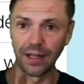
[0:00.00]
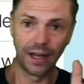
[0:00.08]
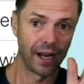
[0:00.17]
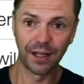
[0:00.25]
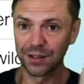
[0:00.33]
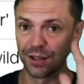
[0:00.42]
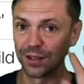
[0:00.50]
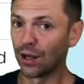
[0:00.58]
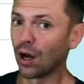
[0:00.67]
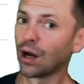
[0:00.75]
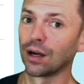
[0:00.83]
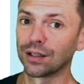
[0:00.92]
cats and
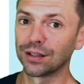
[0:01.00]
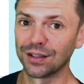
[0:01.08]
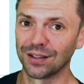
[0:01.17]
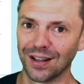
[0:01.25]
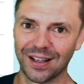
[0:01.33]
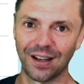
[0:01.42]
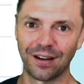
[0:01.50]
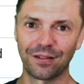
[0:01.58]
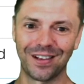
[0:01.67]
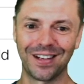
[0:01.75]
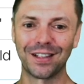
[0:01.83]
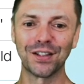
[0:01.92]
dogs, like
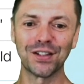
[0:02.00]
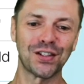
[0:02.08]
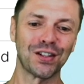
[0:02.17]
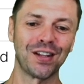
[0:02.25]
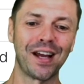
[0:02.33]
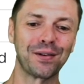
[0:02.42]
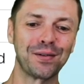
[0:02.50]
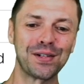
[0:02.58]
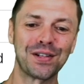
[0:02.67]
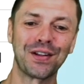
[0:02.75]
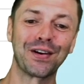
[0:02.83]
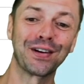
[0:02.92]
every English language
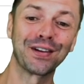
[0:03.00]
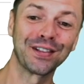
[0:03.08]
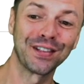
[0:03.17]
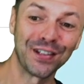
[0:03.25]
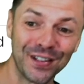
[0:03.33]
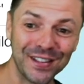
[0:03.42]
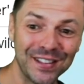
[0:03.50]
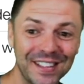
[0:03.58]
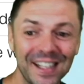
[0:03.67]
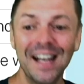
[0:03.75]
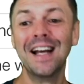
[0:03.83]
learner learns,